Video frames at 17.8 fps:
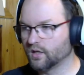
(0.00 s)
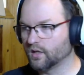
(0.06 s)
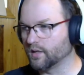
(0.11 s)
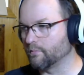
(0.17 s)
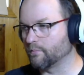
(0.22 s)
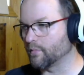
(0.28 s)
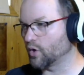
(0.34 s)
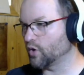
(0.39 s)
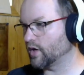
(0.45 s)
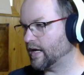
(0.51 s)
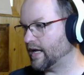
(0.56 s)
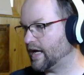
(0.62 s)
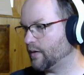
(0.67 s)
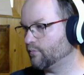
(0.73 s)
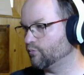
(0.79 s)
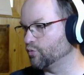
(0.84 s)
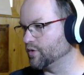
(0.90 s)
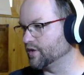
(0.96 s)
Then Merc
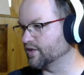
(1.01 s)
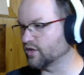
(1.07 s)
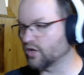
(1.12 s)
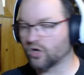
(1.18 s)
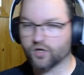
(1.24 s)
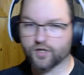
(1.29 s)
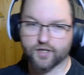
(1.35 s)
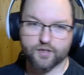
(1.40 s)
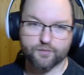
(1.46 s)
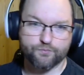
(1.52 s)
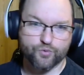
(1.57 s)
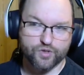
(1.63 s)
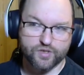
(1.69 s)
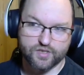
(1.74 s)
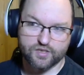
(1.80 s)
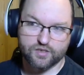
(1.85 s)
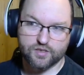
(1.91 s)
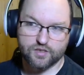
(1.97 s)
Lab, we start getting
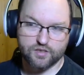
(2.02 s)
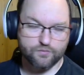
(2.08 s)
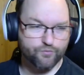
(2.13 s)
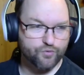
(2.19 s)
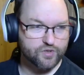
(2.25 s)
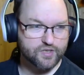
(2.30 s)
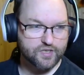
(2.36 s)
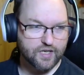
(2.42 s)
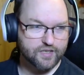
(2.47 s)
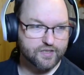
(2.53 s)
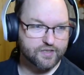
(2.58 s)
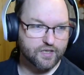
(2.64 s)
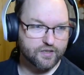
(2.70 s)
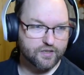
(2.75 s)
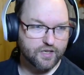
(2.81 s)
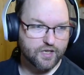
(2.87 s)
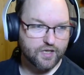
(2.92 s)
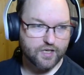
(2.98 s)
precise
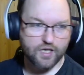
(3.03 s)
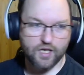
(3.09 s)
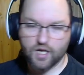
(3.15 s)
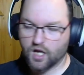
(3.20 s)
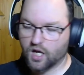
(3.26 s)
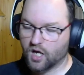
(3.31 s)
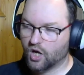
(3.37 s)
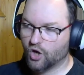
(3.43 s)
technique.